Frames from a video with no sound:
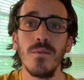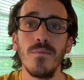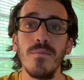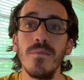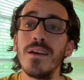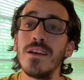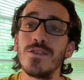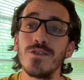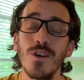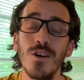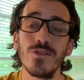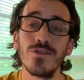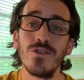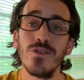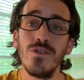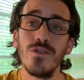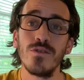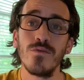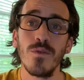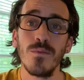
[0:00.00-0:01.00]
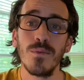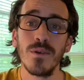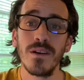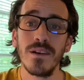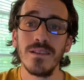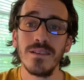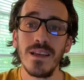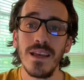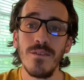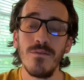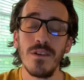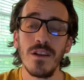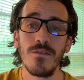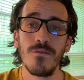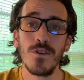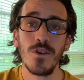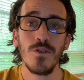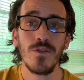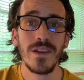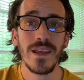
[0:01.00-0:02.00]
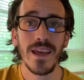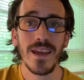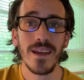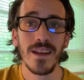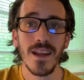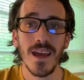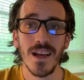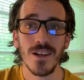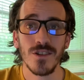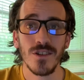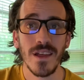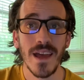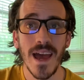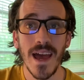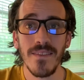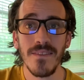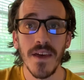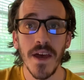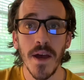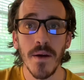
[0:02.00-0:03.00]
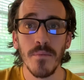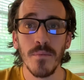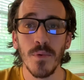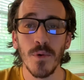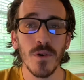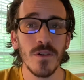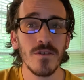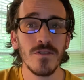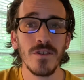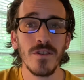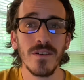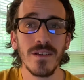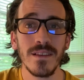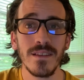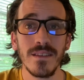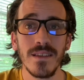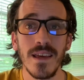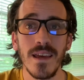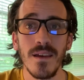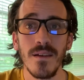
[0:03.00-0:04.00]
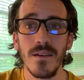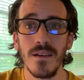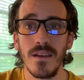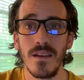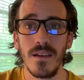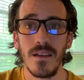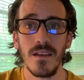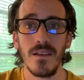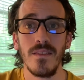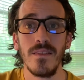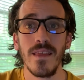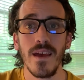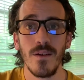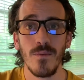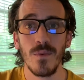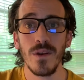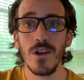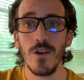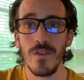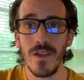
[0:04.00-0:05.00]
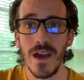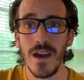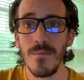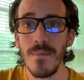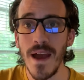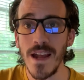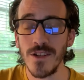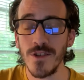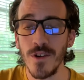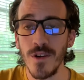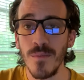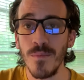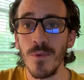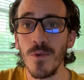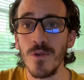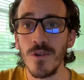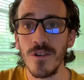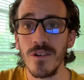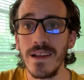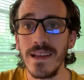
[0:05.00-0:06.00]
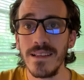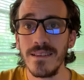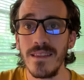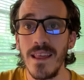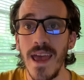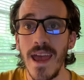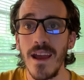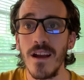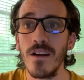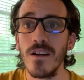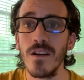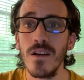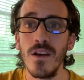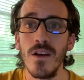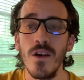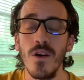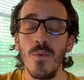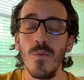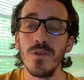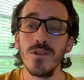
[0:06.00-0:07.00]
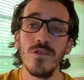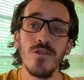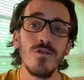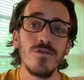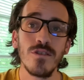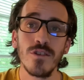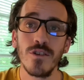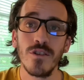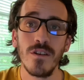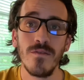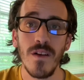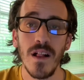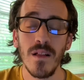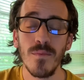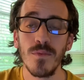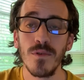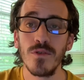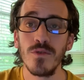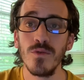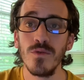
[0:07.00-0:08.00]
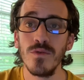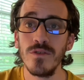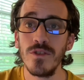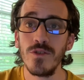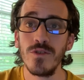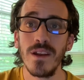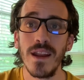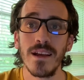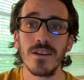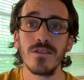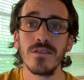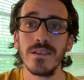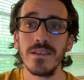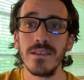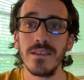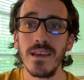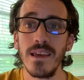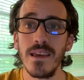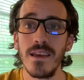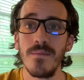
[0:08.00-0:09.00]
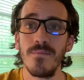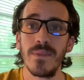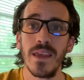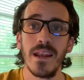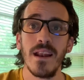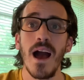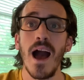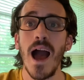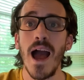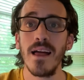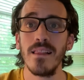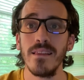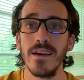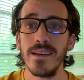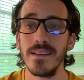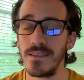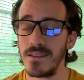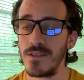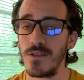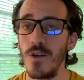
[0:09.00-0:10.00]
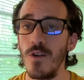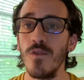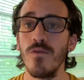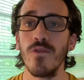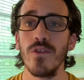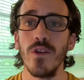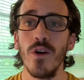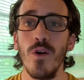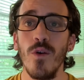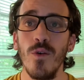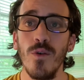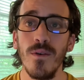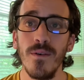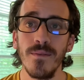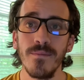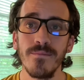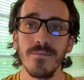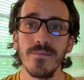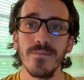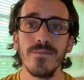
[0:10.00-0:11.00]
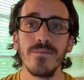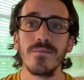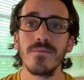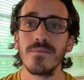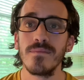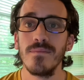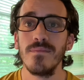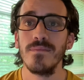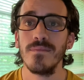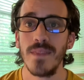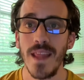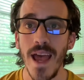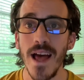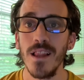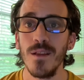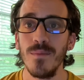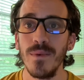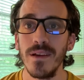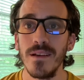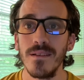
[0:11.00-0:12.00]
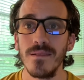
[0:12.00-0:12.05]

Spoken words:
It's also useful because even if you didn't actually add that border, so you can see that we know that imaginary border is there, when you're using your developer tools, you can actually see it highlights over the whole element.